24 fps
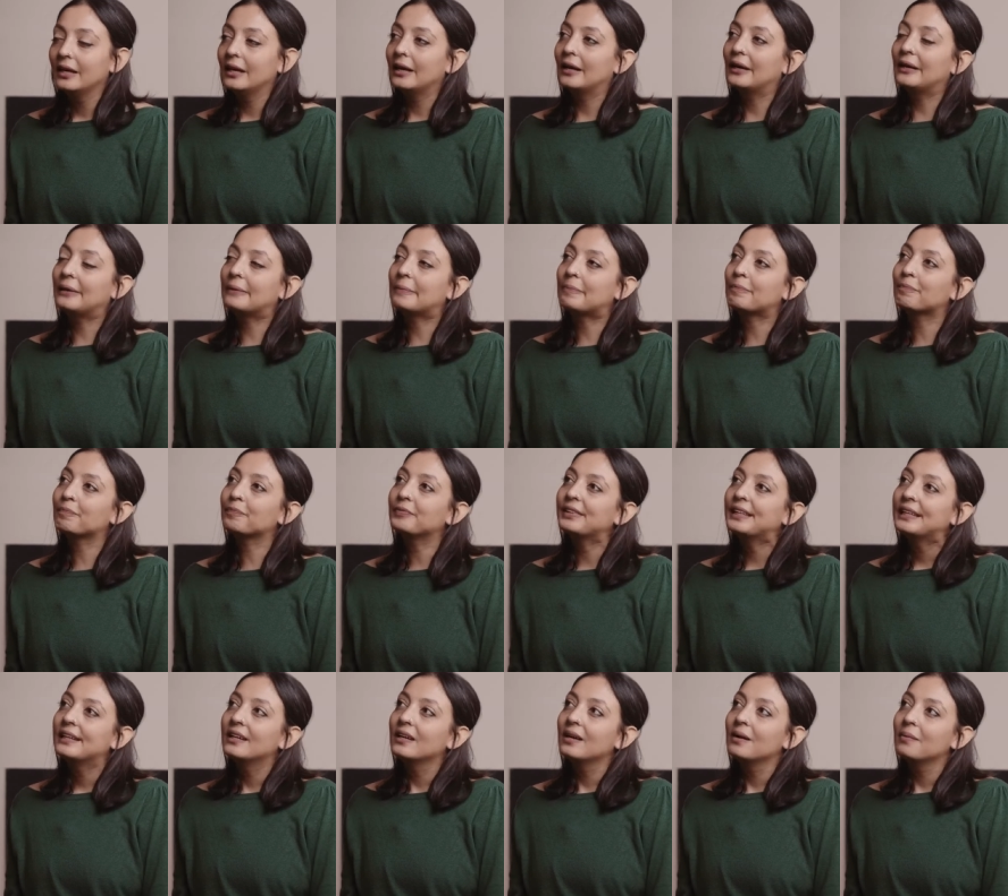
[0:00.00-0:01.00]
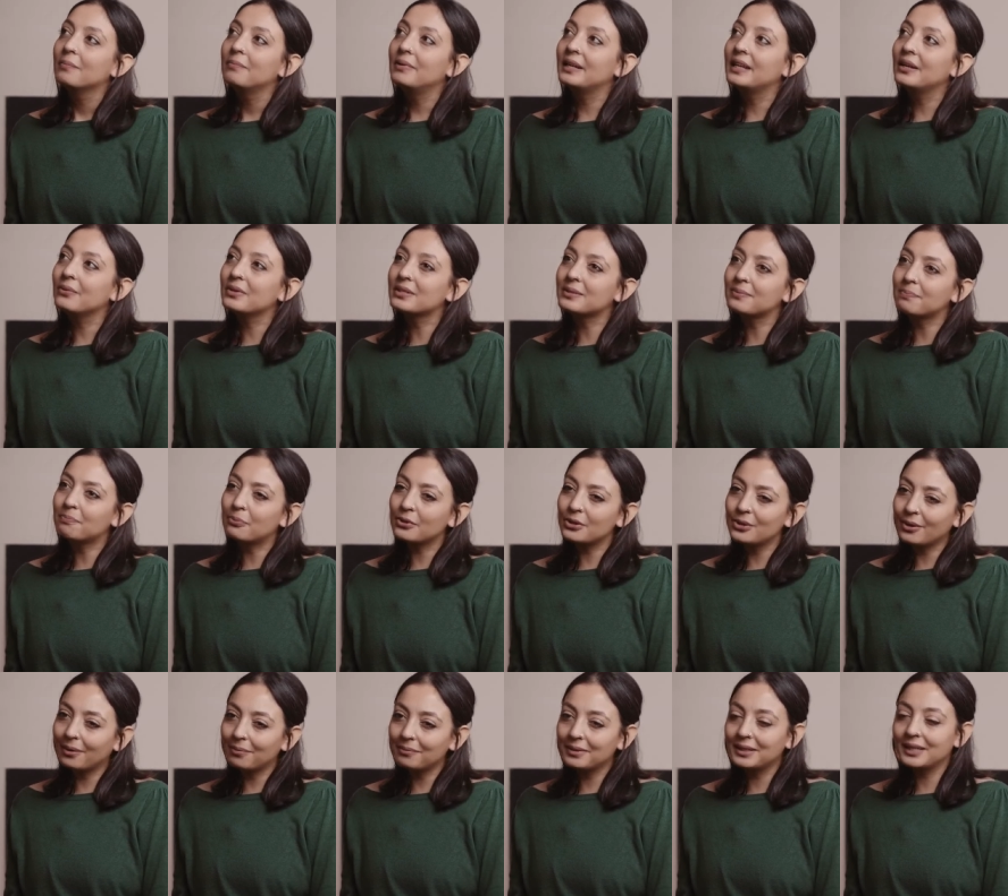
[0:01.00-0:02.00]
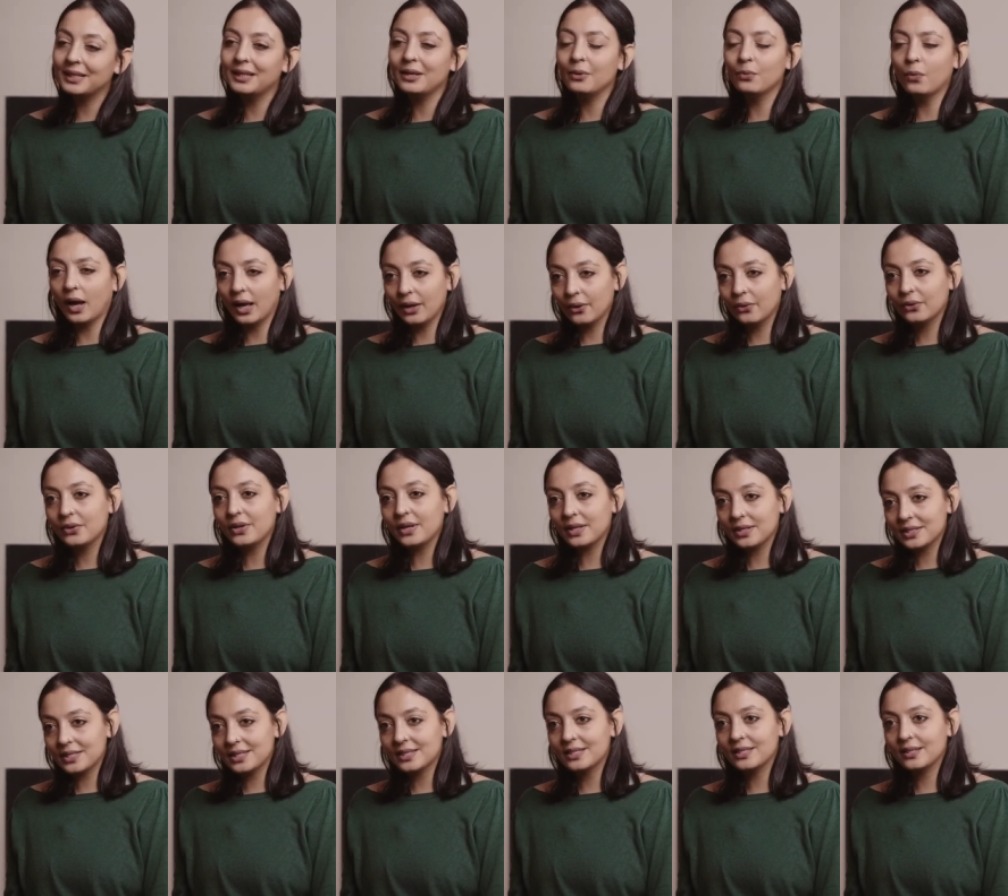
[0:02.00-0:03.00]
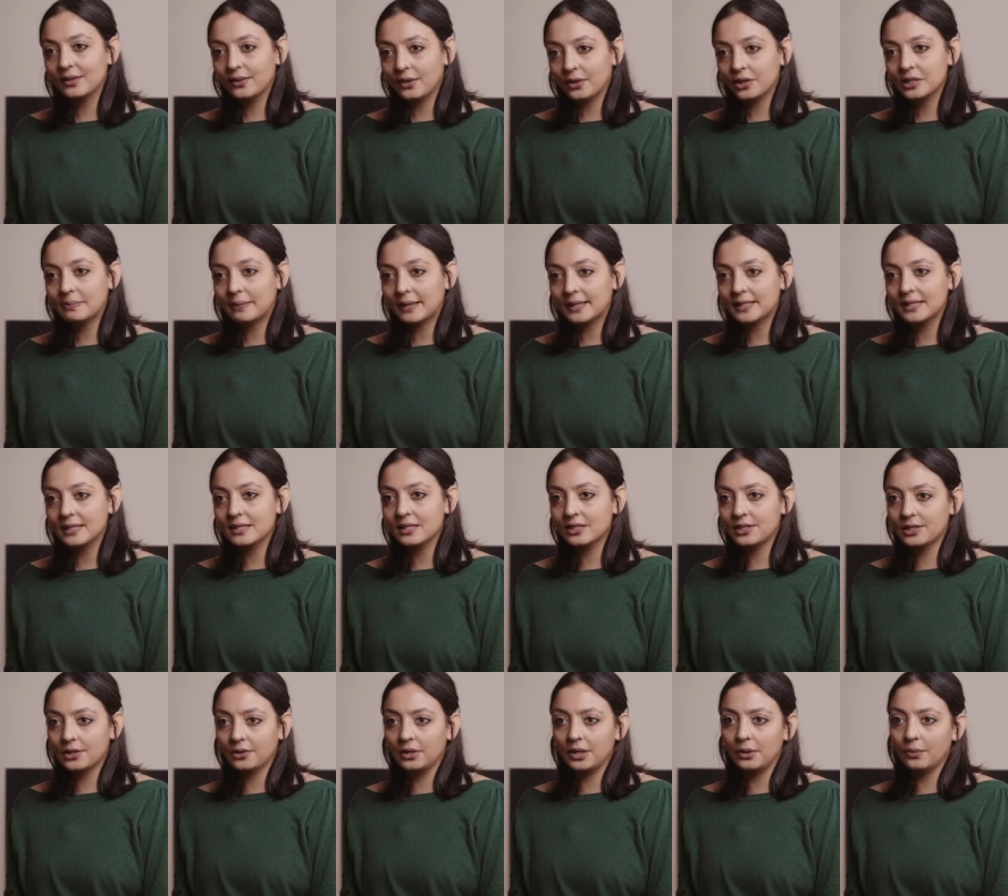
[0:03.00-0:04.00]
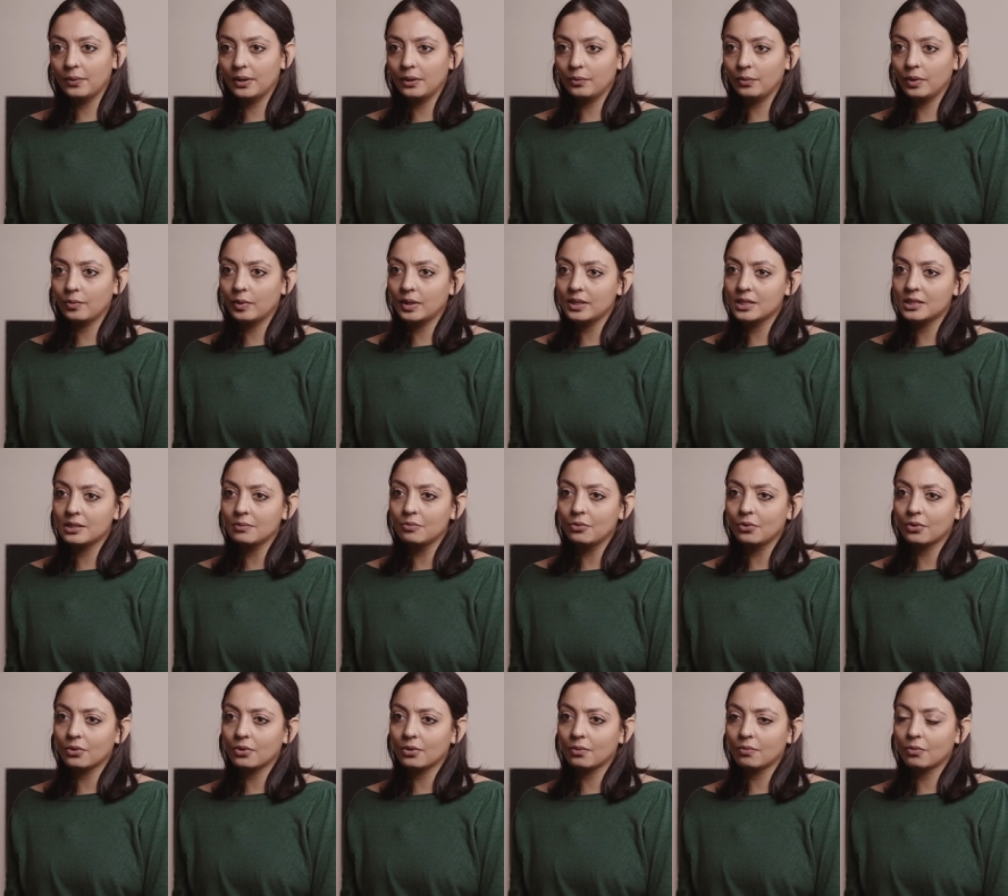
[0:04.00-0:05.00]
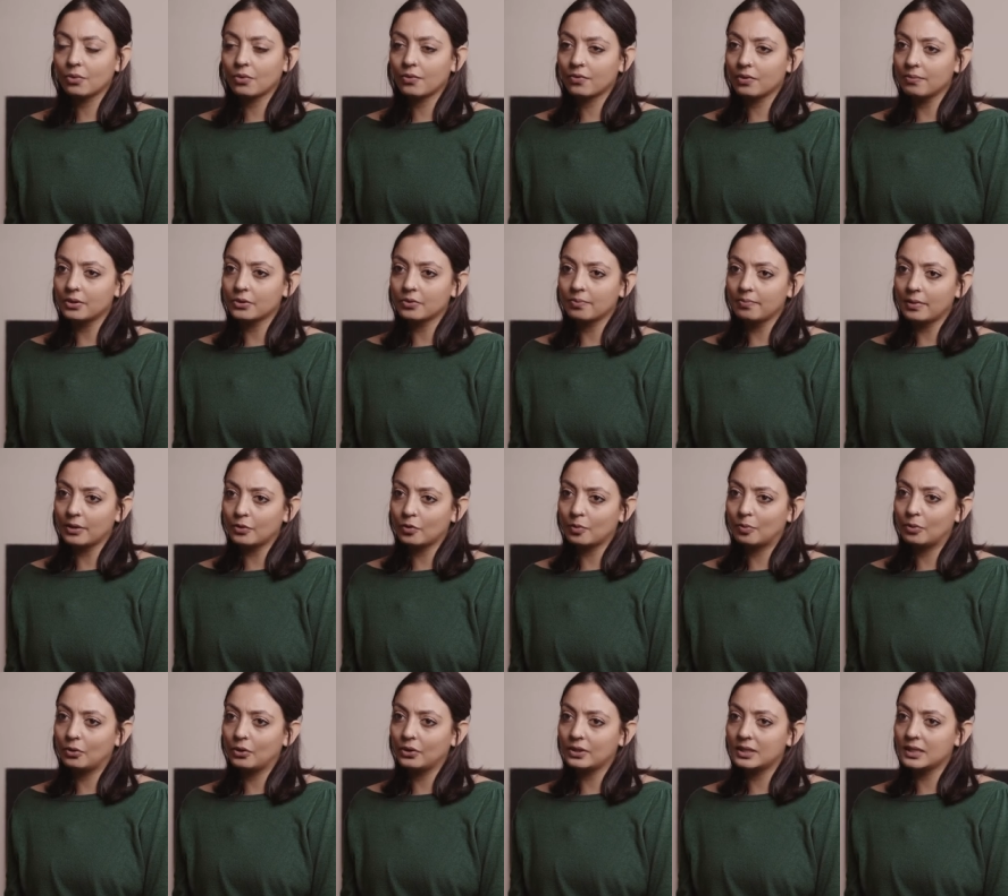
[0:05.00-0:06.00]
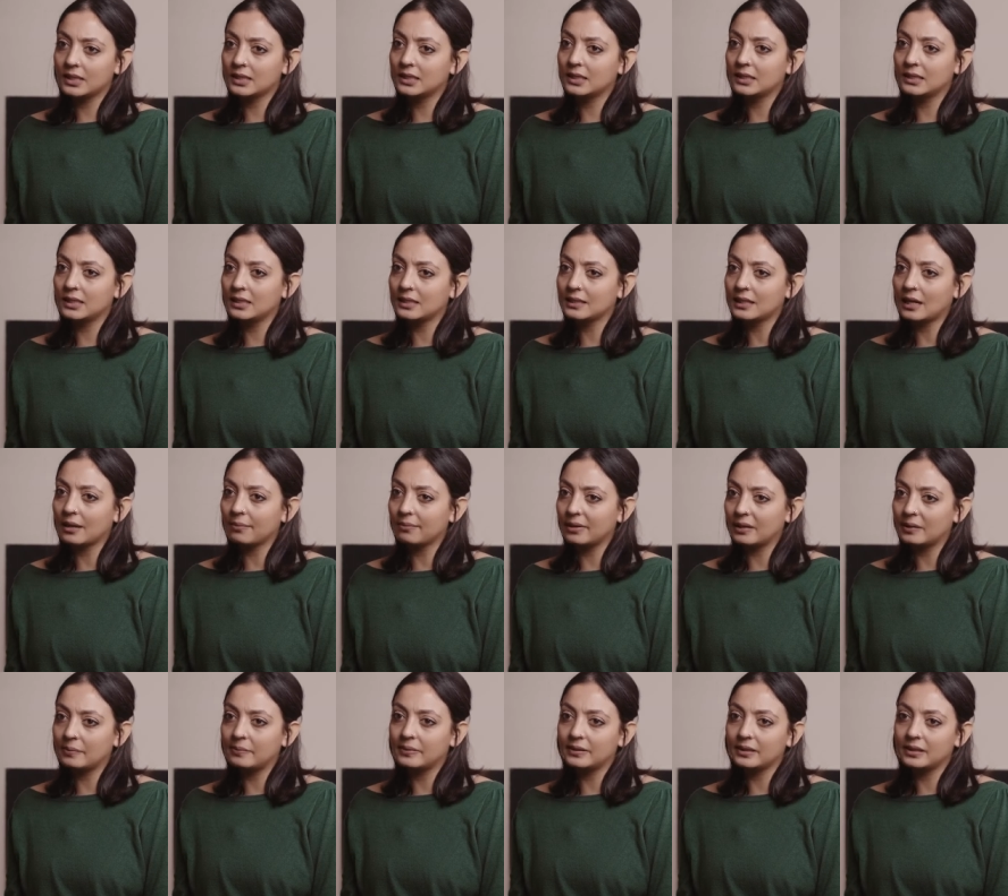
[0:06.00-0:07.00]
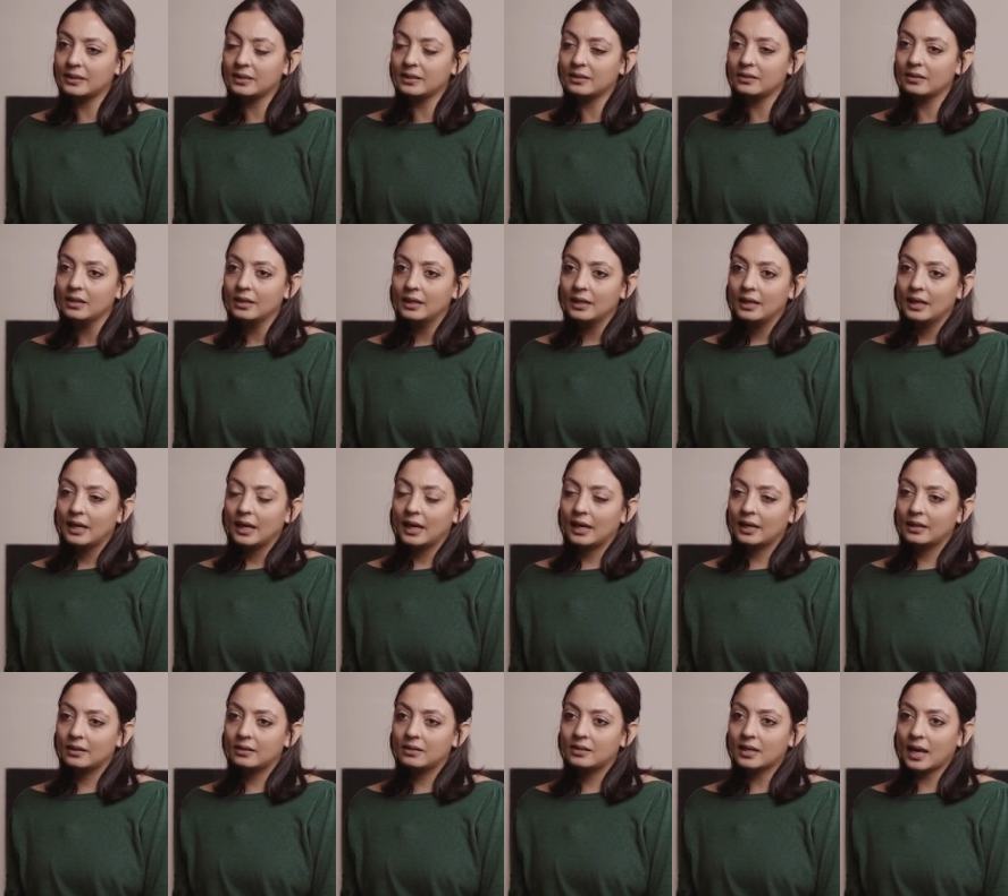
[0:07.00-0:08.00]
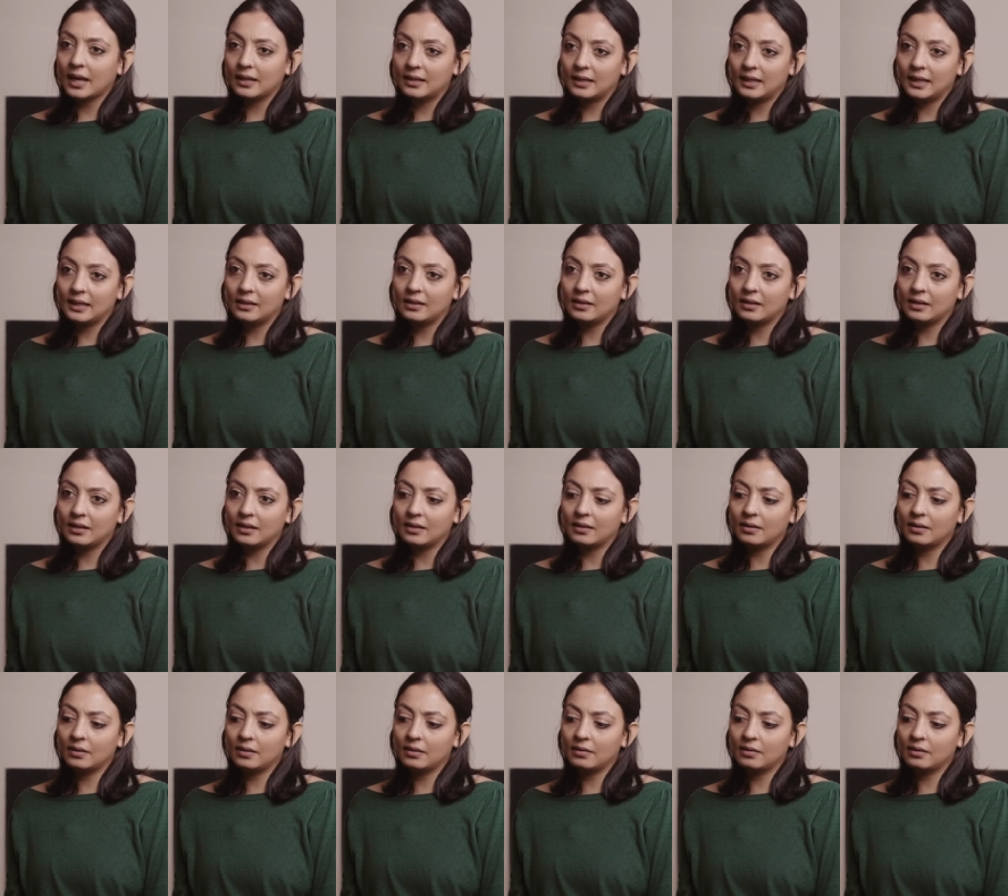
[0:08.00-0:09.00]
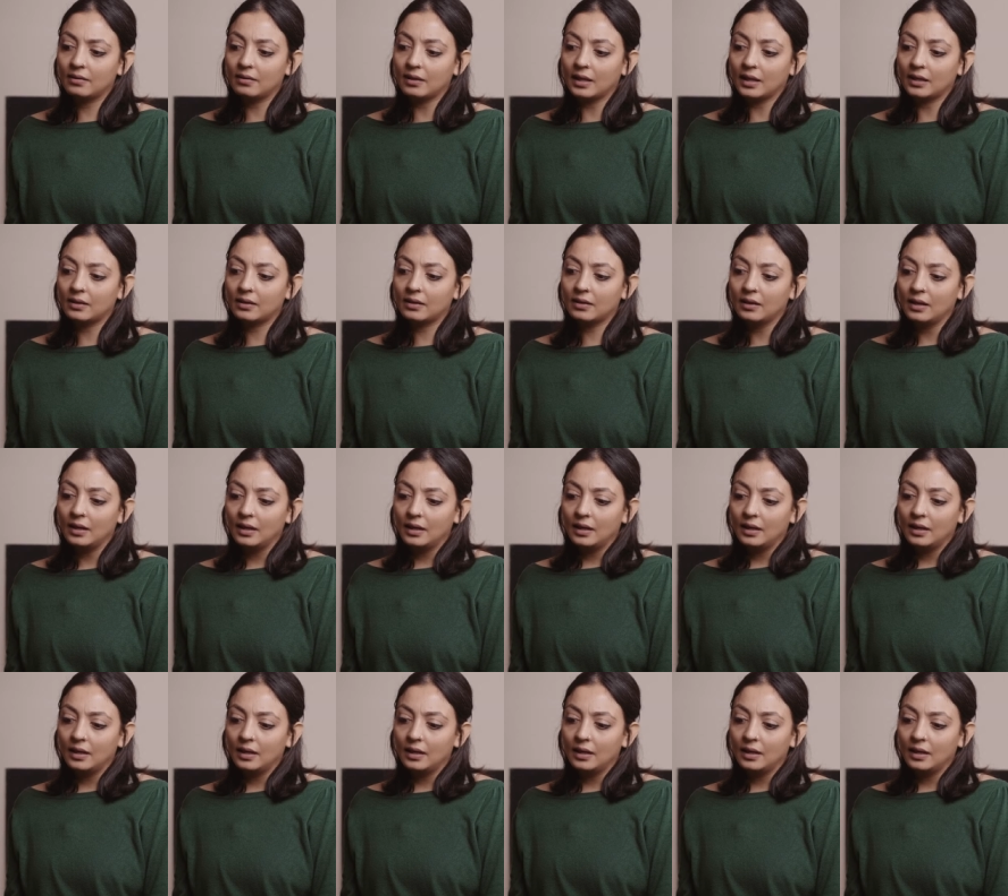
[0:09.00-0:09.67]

Um, but it was predominantly white audiences in those spaces. It's only when we went to more more of the met metropolitan cities like Melbourne and, and Adelaide uh, and